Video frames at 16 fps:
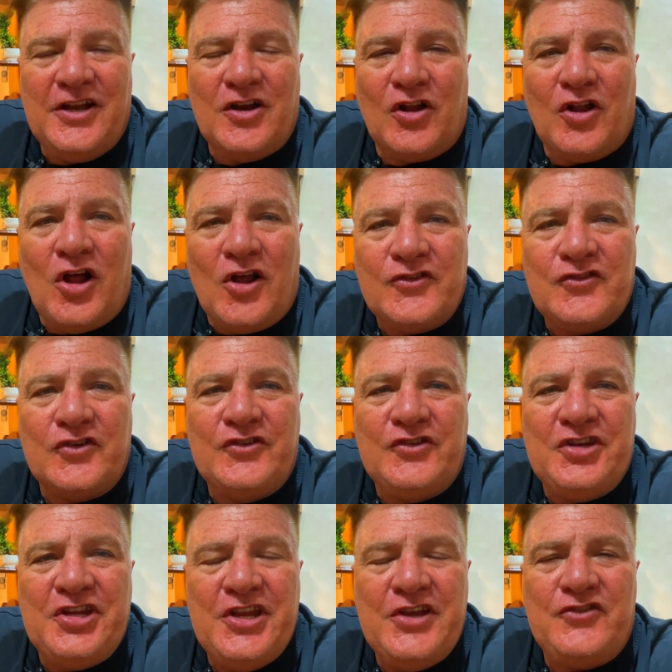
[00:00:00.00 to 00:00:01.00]
it'll also
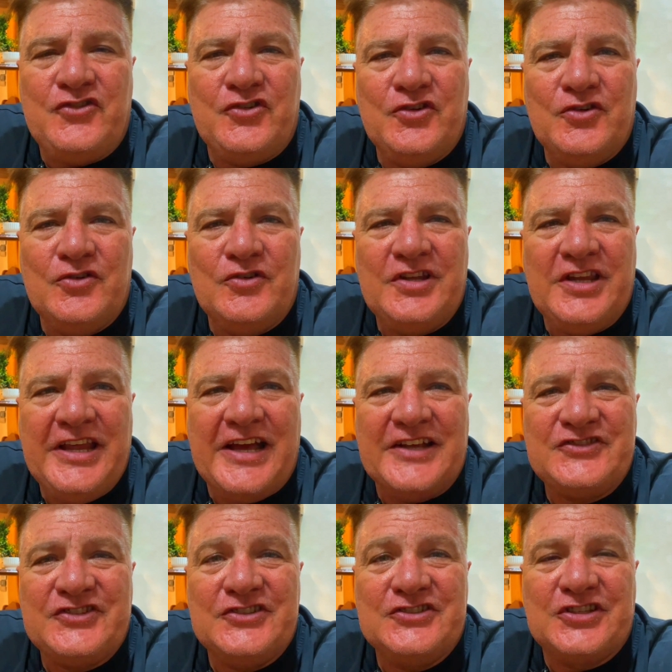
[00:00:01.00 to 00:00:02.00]
teach you the
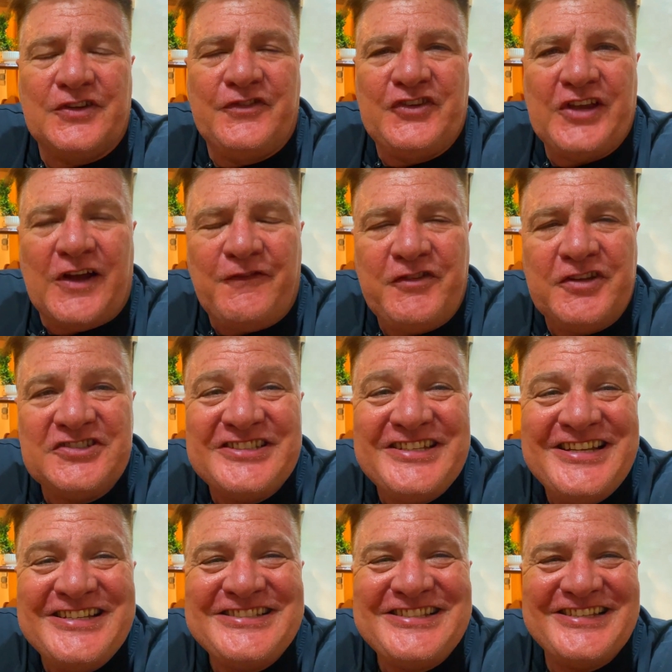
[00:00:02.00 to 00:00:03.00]
essence of
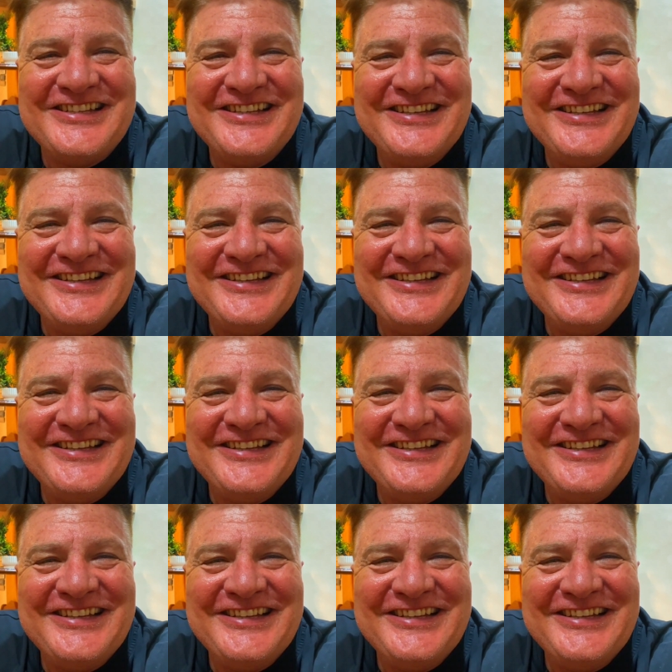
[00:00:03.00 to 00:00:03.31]
selflessness